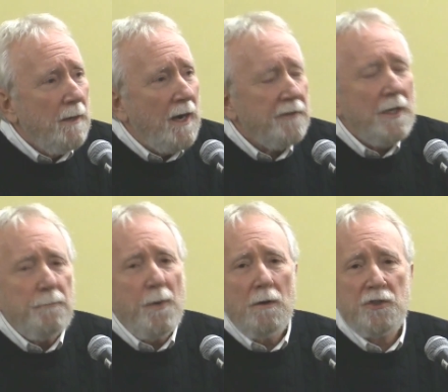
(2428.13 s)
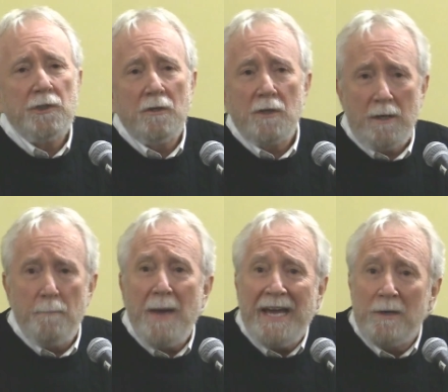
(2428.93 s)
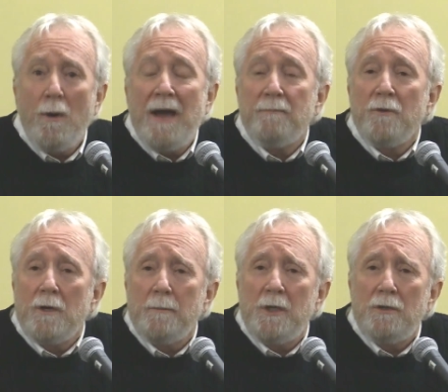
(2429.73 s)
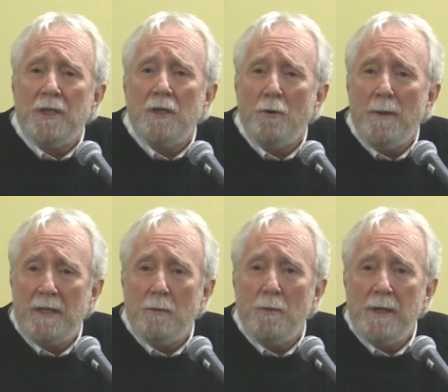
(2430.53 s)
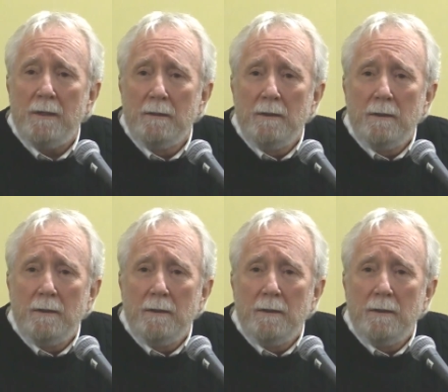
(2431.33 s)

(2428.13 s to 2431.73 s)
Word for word: I think Paul Schell got a bad rap for WTO, by the way.